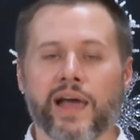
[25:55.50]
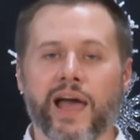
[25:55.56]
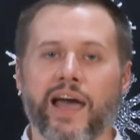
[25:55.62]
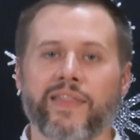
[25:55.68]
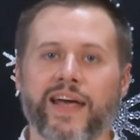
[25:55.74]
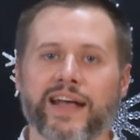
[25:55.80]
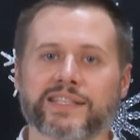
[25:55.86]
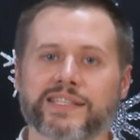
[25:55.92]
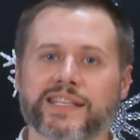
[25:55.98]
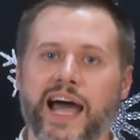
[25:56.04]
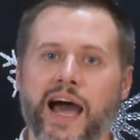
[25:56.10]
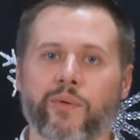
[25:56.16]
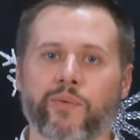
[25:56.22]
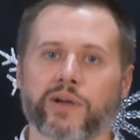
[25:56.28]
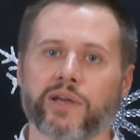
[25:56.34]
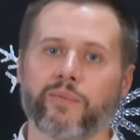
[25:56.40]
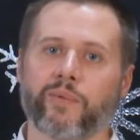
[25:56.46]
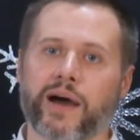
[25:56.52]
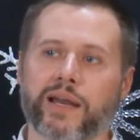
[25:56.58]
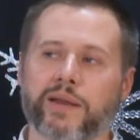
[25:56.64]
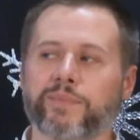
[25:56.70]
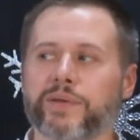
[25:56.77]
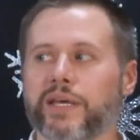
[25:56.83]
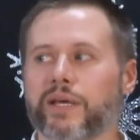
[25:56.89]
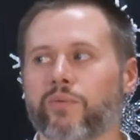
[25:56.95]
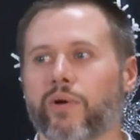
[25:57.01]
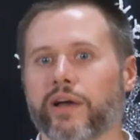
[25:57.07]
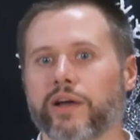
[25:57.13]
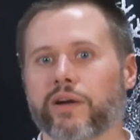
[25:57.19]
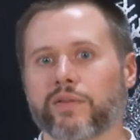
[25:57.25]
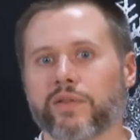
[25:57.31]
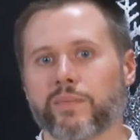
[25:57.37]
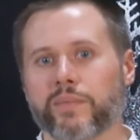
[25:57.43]
and that's not where you want to be while
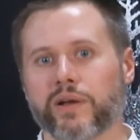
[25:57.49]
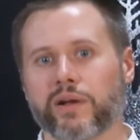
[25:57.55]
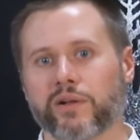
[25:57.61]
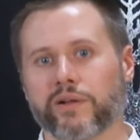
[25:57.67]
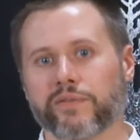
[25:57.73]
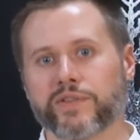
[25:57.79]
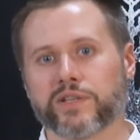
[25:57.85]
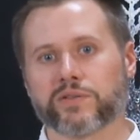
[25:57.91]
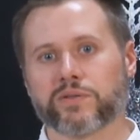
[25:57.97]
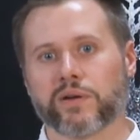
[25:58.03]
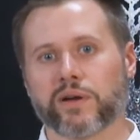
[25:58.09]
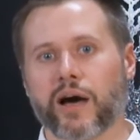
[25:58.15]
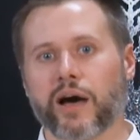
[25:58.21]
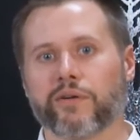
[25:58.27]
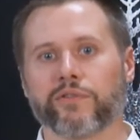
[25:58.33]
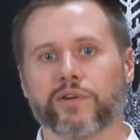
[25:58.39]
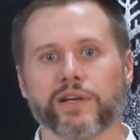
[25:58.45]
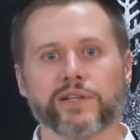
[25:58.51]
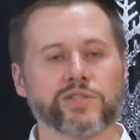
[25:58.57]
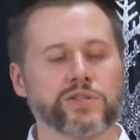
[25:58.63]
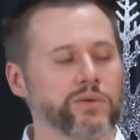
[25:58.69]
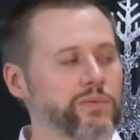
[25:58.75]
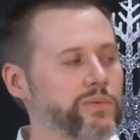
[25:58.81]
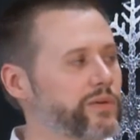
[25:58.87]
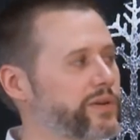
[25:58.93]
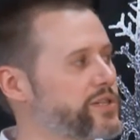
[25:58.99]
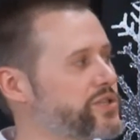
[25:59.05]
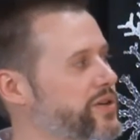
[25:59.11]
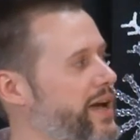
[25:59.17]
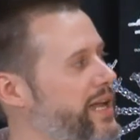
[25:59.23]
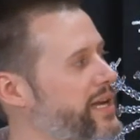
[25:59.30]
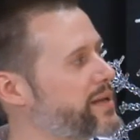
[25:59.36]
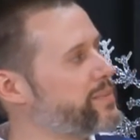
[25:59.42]
you're in the middle of this recovery. So really
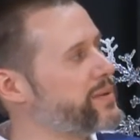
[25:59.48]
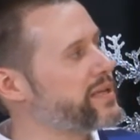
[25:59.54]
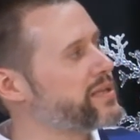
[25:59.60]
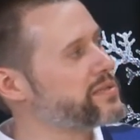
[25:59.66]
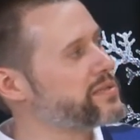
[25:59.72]
trying to be in